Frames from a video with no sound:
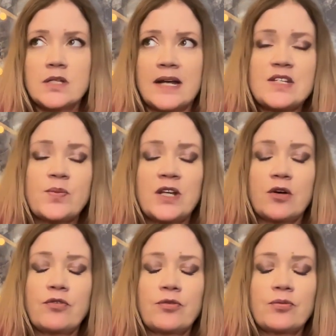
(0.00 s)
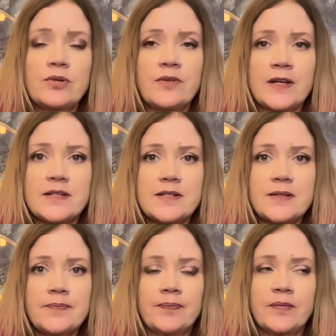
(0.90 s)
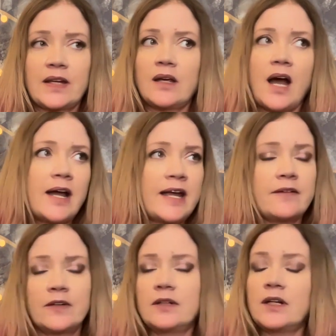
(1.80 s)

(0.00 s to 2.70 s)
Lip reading: So as we go through this, like I haven't,